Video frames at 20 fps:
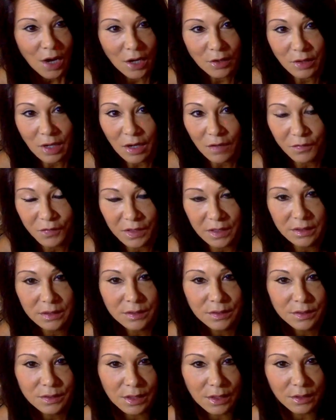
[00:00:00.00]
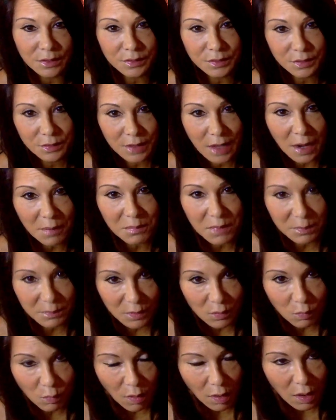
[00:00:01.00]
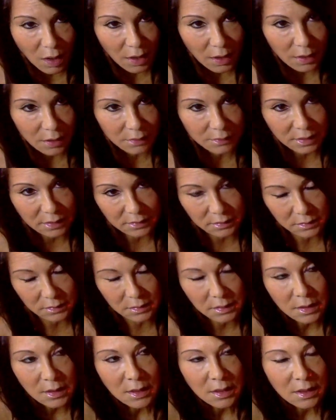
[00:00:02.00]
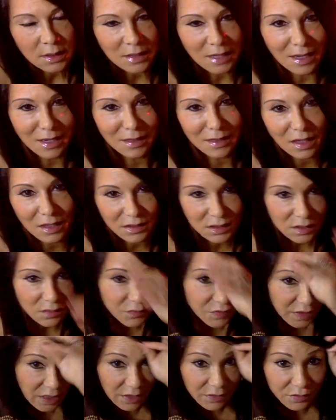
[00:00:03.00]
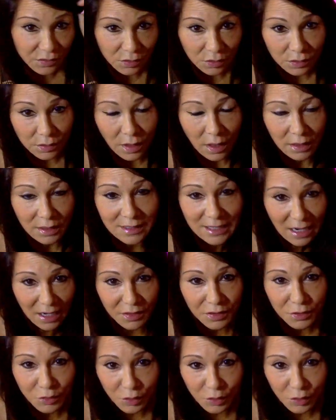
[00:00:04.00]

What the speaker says: and you have Venus there, so that may be why that's the 8th house of death,